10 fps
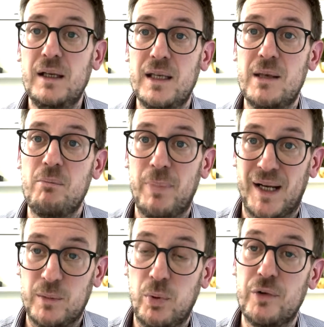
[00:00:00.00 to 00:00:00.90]

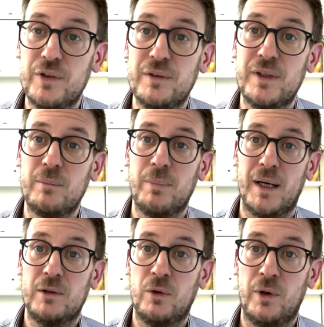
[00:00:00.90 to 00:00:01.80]
impact, positive
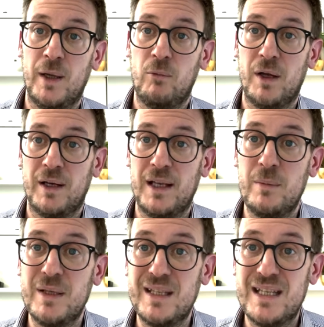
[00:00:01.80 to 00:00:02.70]
impact on our
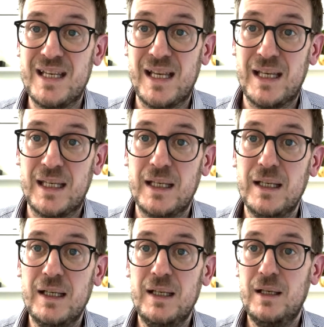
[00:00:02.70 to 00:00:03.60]
EBITDA
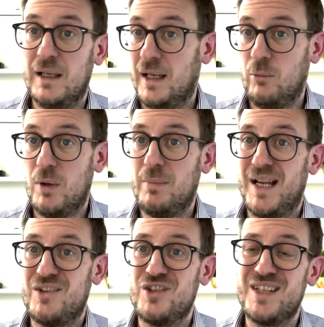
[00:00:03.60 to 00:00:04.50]
and our
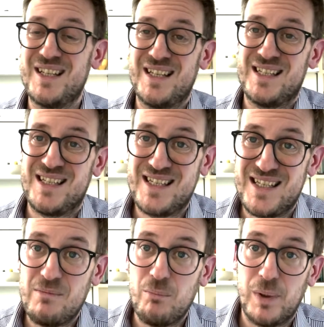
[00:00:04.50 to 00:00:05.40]
margin, is
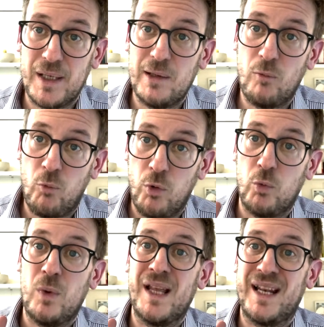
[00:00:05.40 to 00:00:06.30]
simply
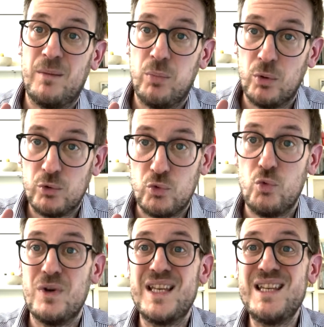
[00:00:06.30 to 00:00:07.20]
what we are able
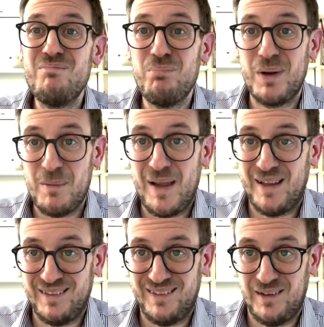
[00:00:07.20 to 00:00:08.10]
to
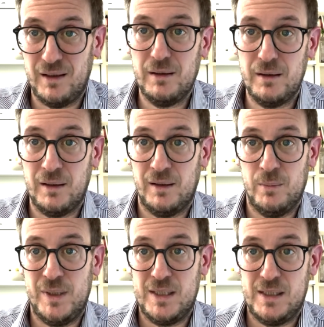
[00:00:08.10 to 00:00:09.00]
implement in the
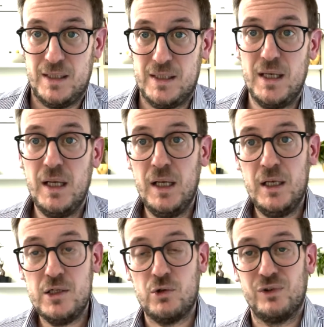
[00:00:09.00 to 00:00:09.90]
business.
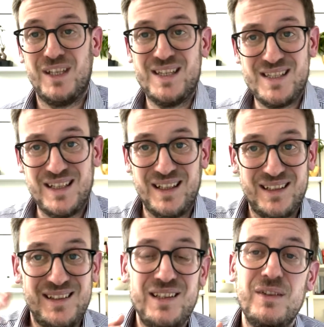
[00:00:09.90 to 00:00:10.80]
So testing
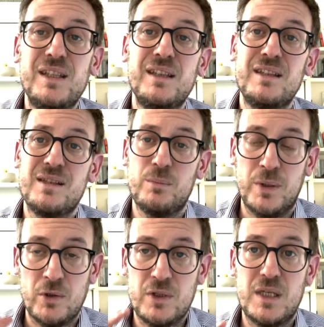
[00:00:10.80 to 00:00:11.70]
activities,
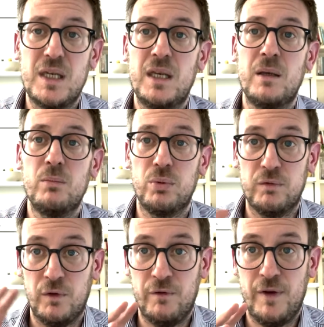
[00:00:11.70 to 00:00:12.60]
POC,
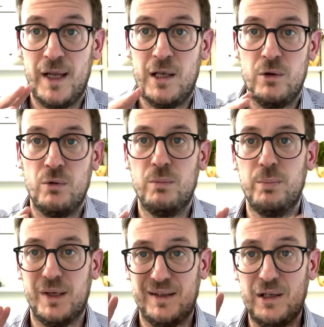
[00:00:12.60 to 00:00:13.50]
proof of value,
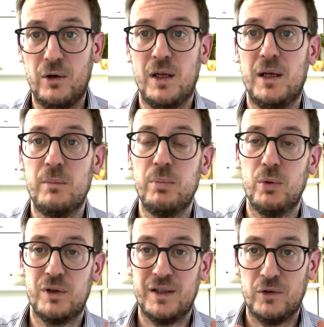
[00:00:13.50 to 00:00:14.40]
particularly
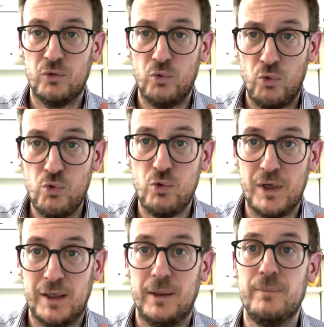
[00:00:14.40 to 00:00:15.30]
important to look